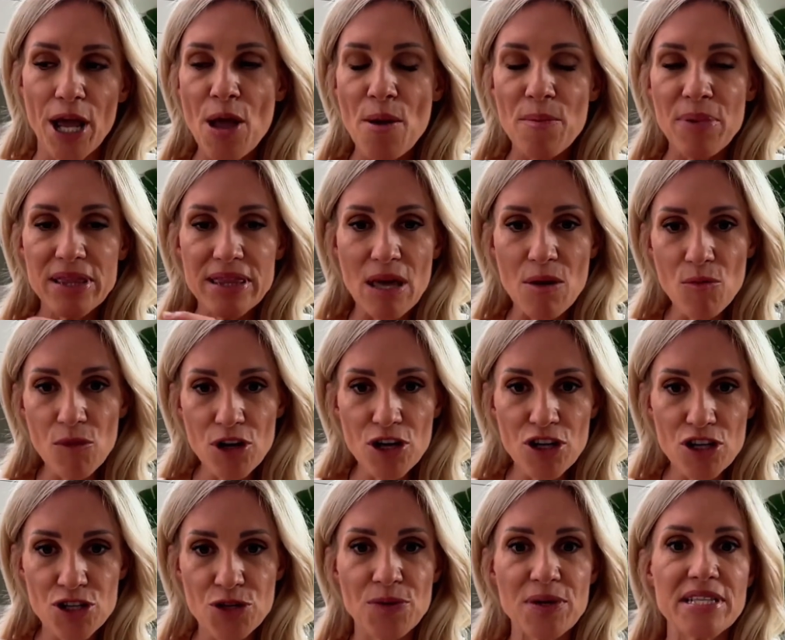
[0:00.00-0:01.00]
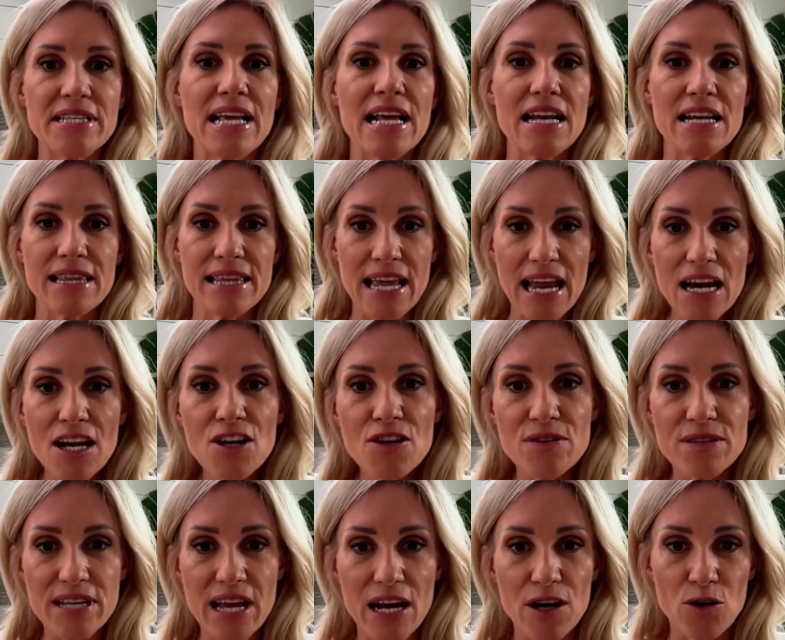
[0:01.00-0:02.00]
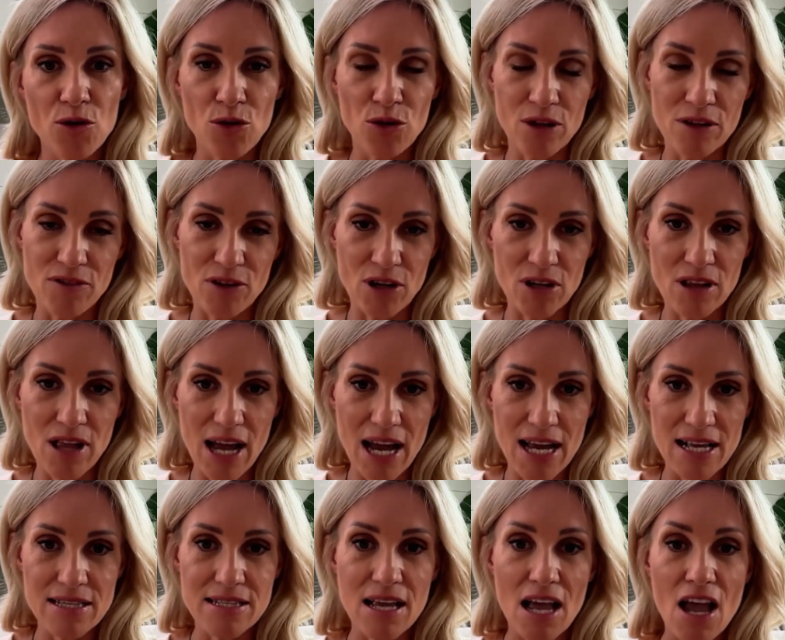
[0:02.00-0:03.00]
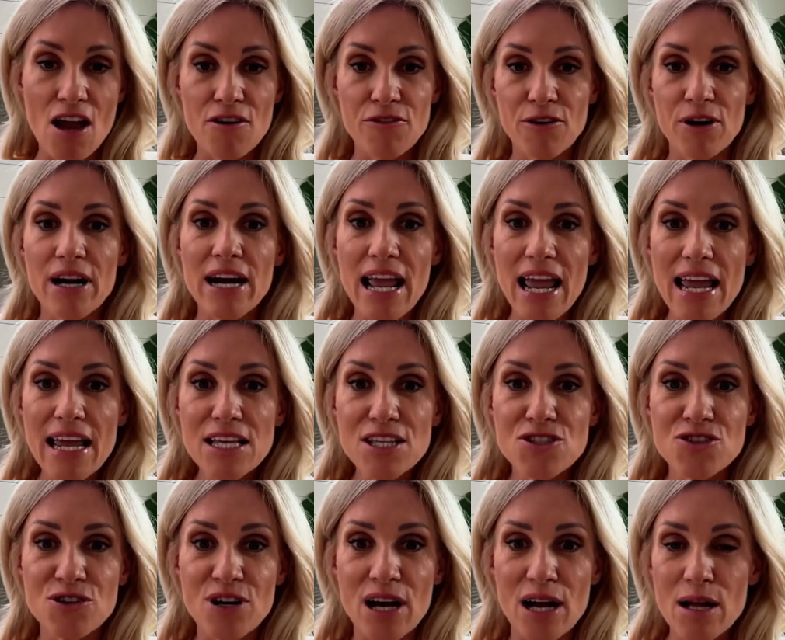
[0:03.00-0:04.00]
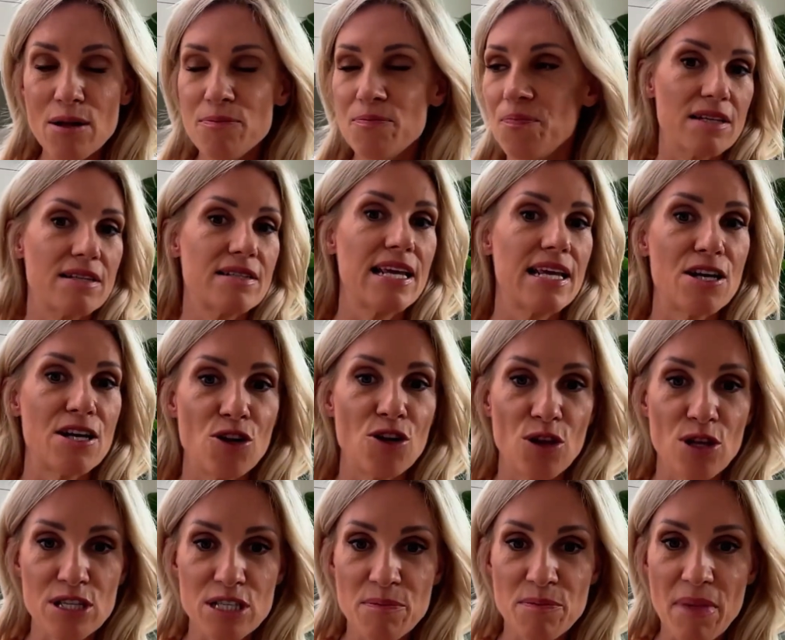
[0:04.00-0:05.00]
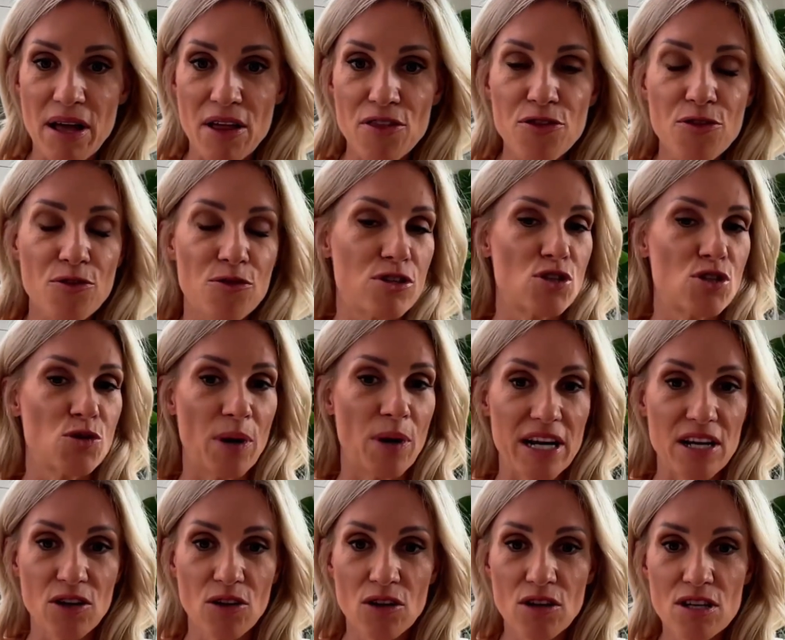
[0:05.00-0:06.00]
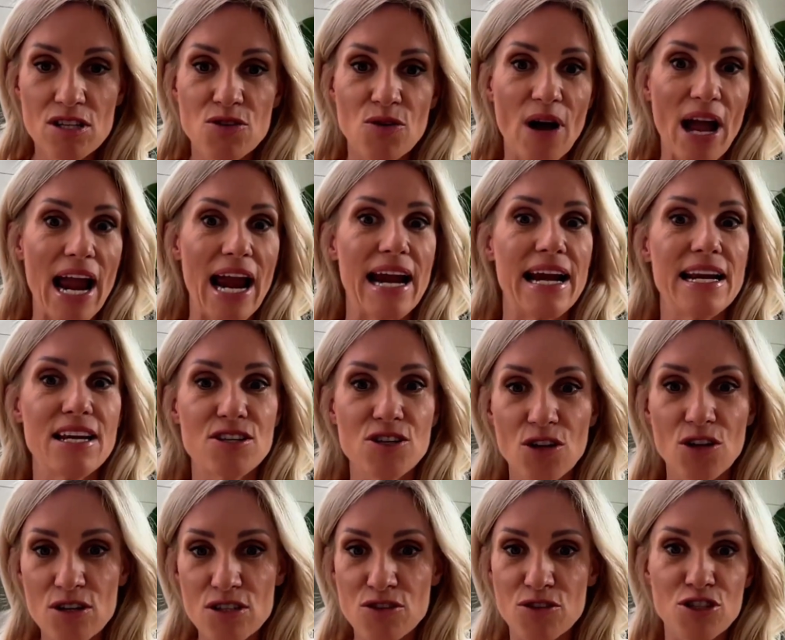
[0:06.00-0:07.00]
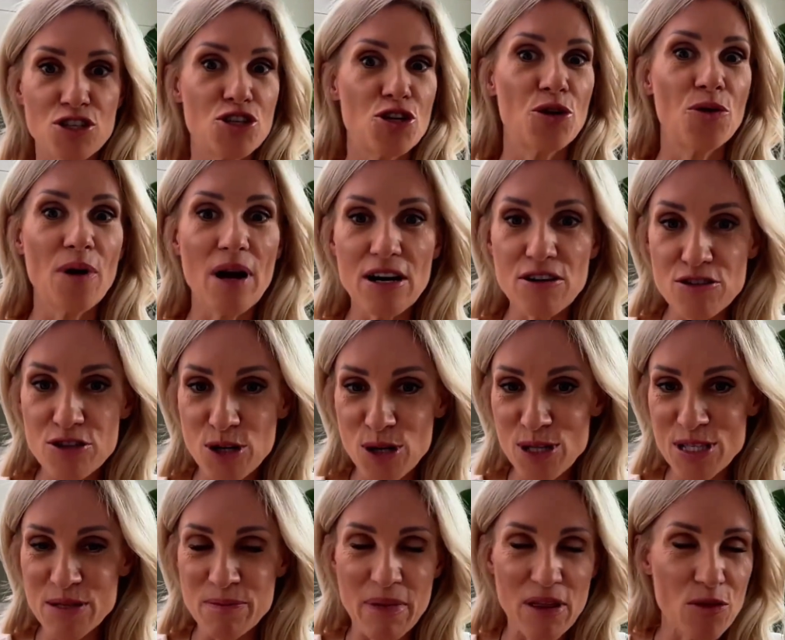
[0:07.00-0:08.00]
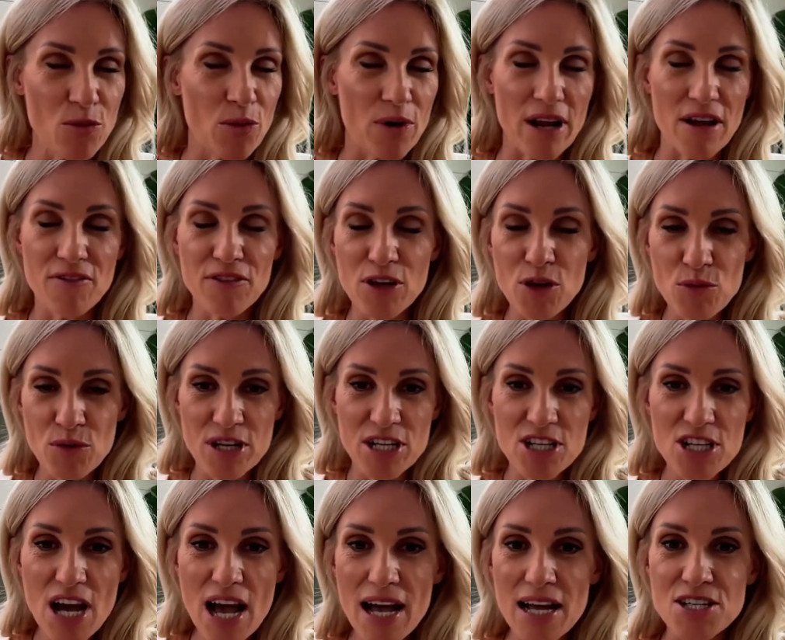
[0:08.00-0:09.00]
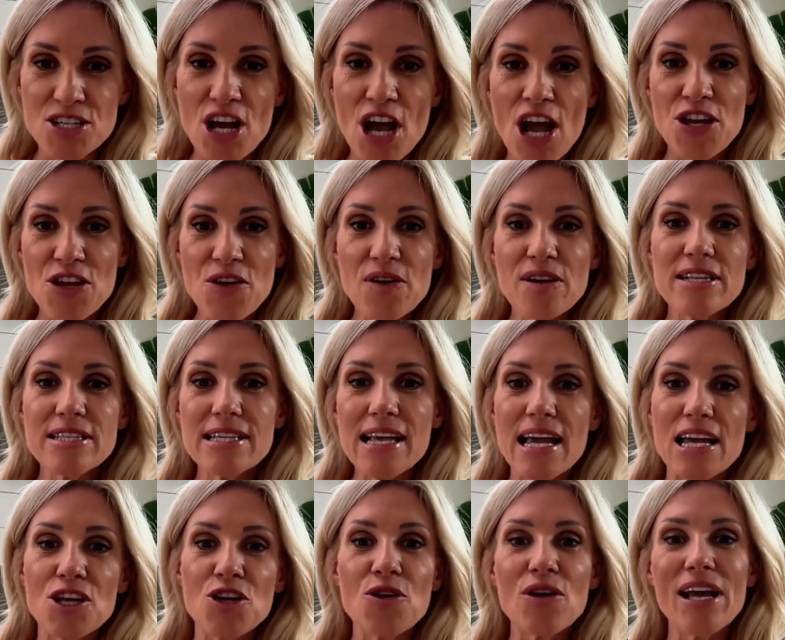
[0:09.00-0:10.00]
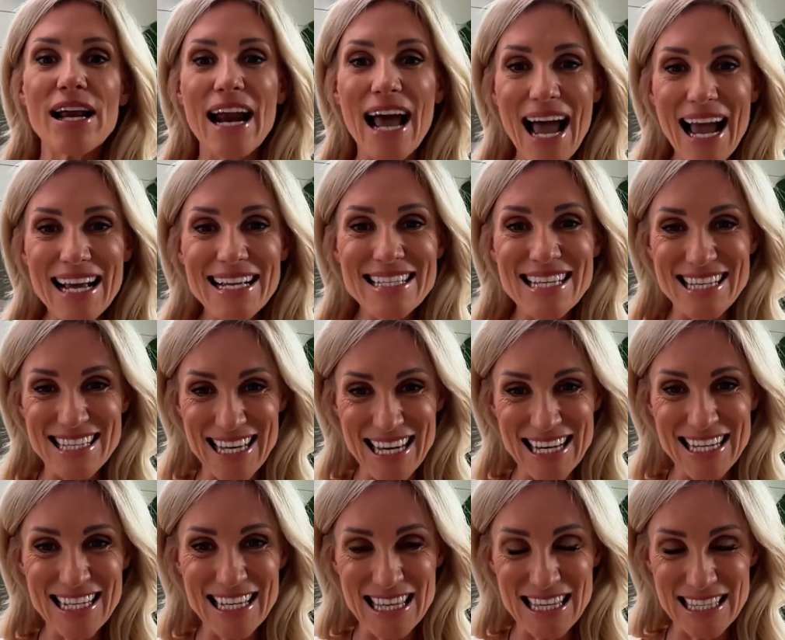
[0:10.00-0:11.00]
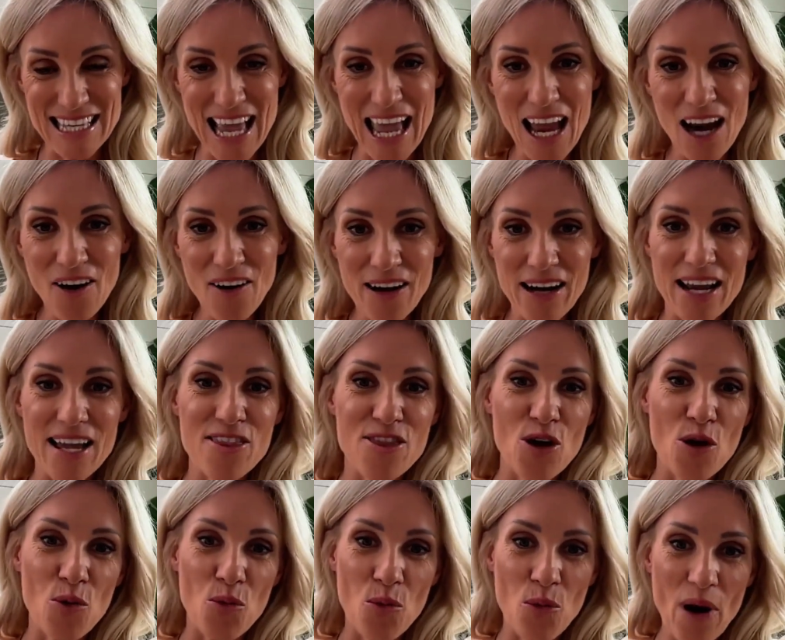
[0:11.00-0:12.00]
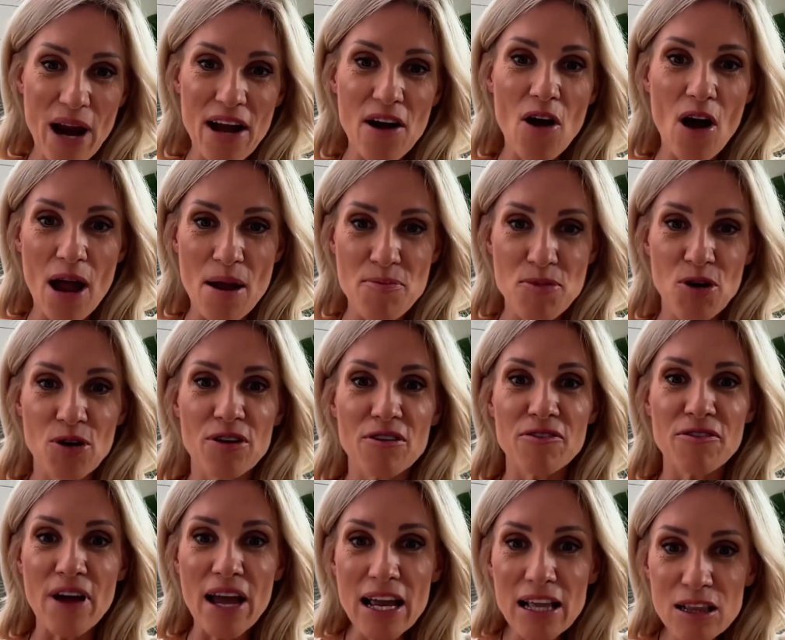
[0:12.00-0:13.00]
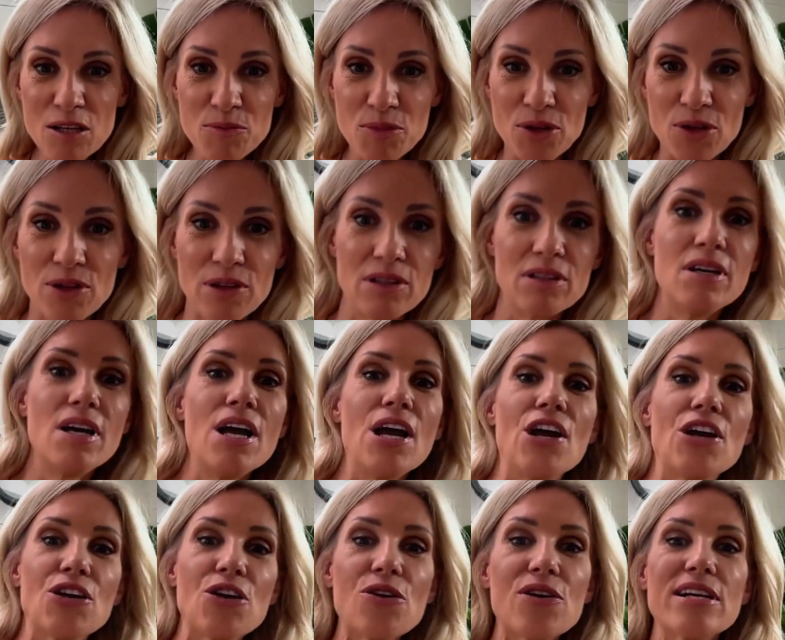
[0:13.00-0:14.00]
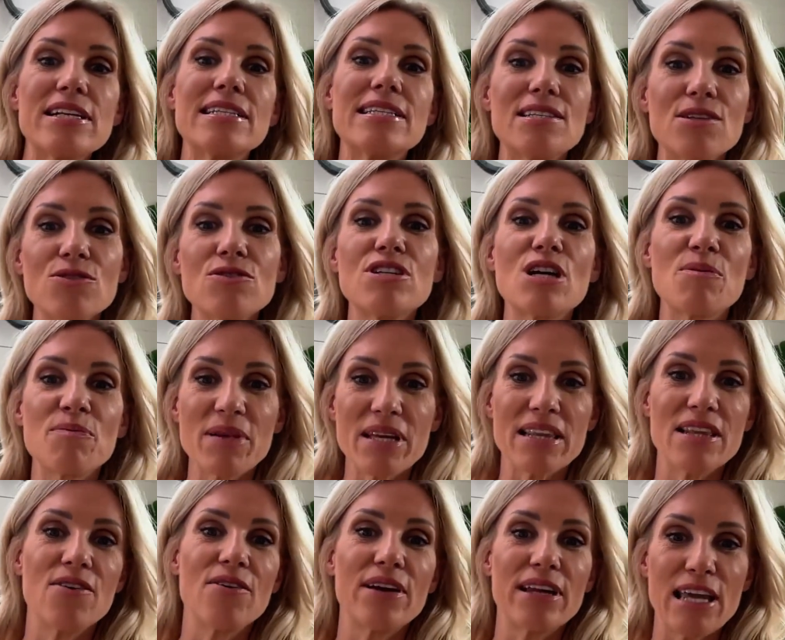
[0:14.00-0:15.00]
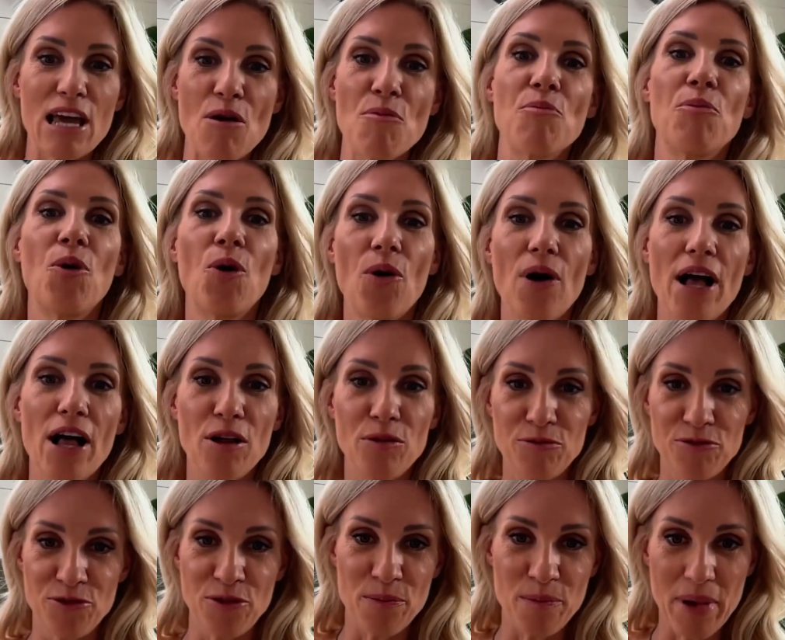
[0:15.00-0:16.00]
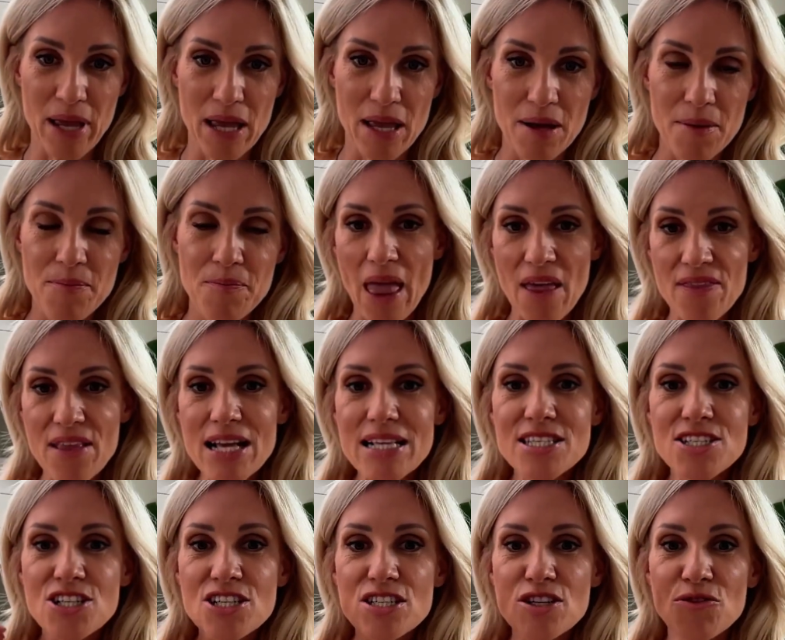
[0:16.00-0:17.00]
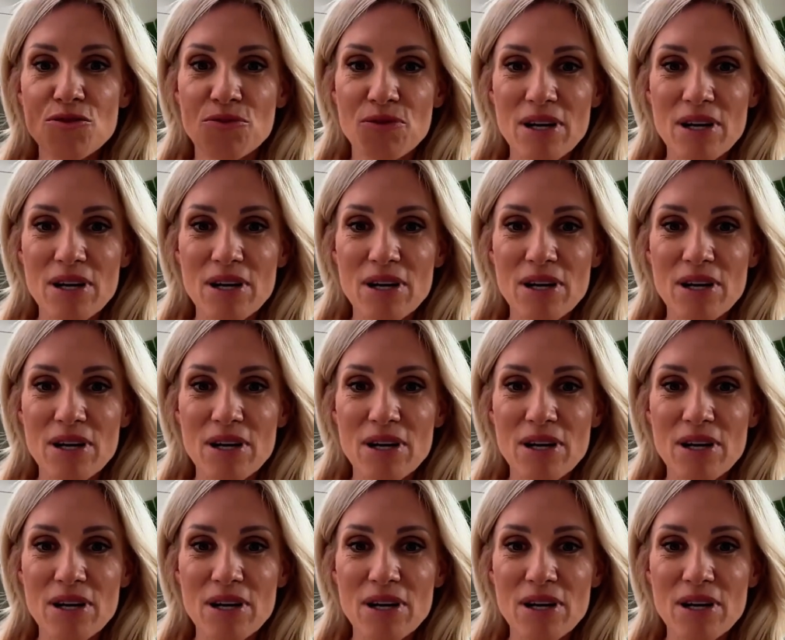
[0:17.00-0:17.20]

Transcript: But then what you do is that then you say to all of your clients, for an extra $10 a month $20 or $80 or $200 a month, whatever you want to charge, you can say you get access into this area that when I'm not available, you can still jump in there and get more help from me. And that's just a